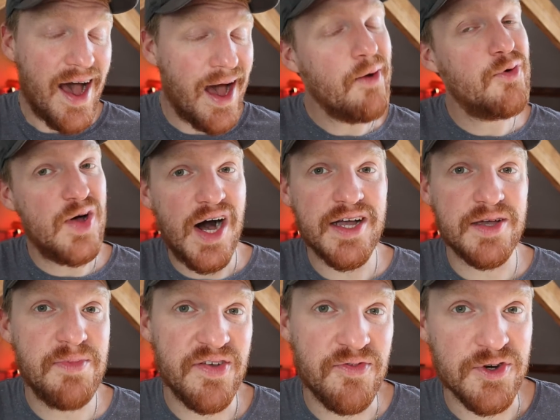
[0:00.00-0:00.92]
I will
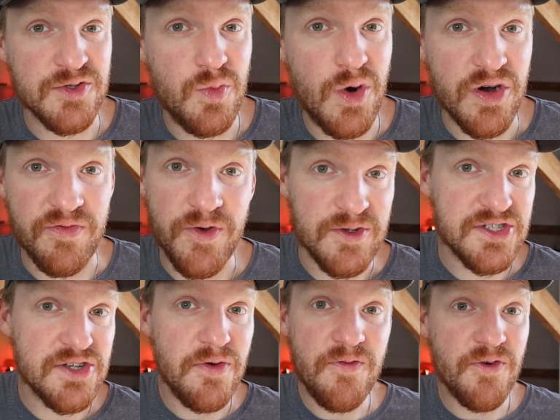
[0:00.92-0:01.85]
huck my first waterfall.
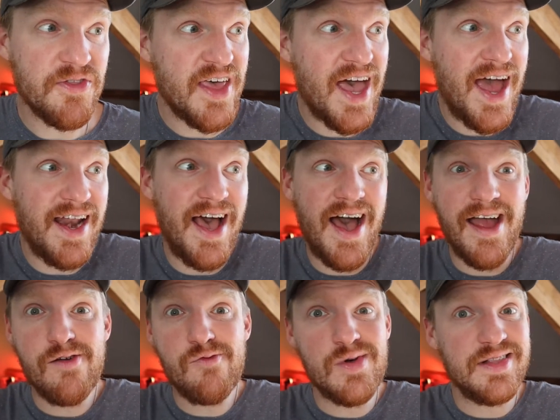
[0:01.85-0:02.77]
So for that,
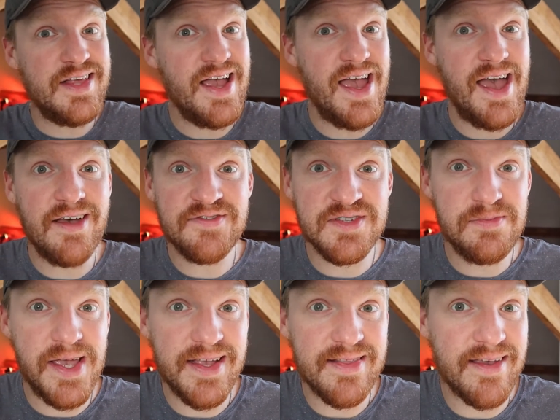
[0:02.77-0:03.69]
I will have to
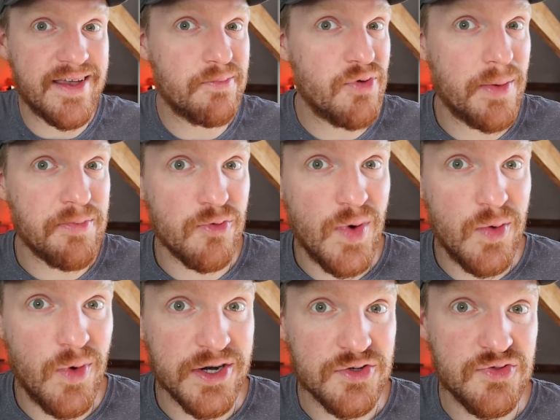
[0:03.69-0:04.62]
make like a proper
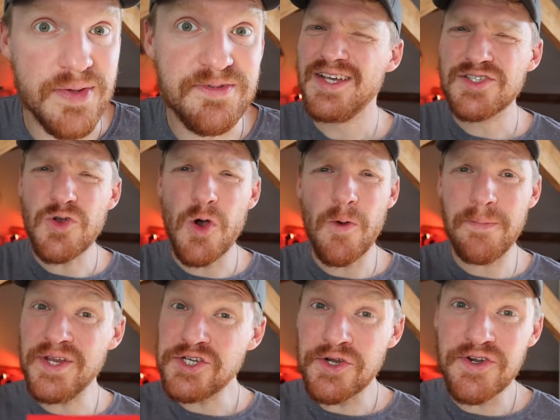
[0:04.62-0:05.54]
whitewater trip. So
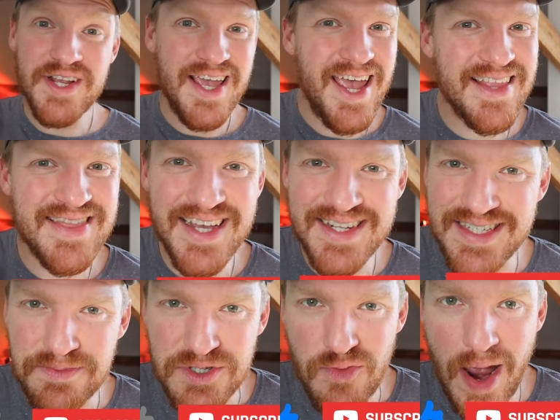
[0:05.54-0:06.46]
be sure to hit that
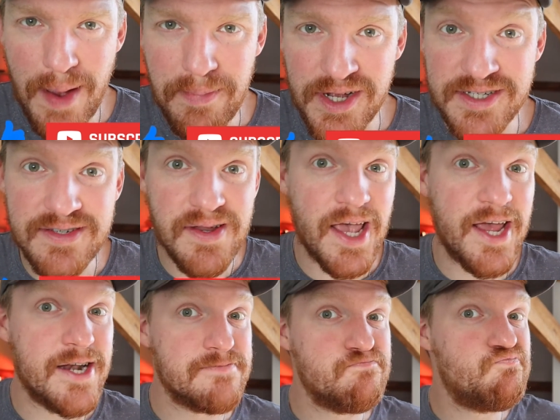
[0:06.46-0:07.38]
subscribe button,
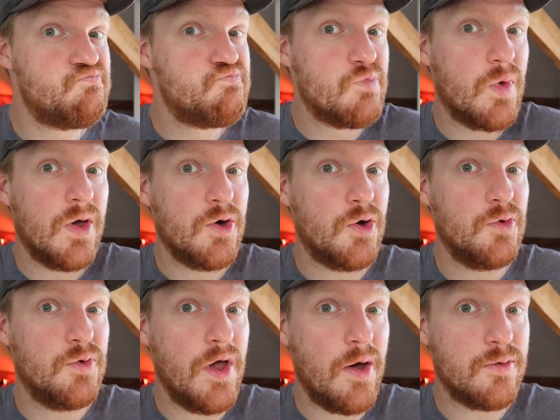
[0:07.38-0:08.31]
and
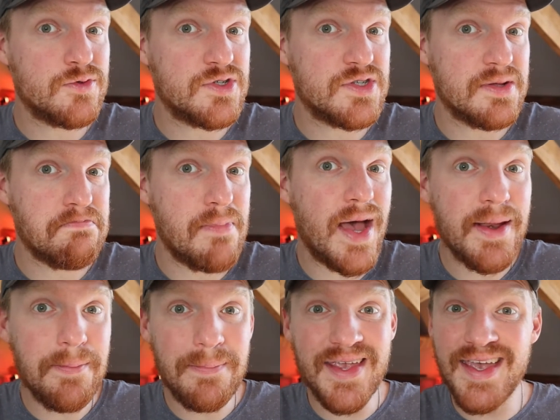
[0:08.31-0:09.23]
who knows, it
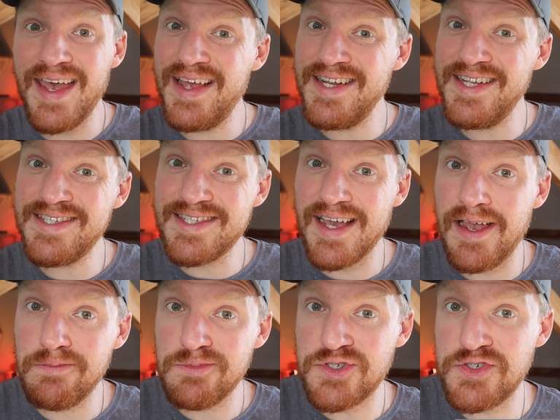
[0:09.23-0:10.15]
might be
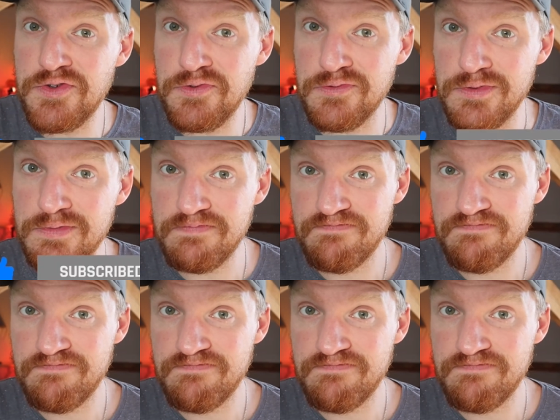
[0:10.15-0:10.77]
anytime soon.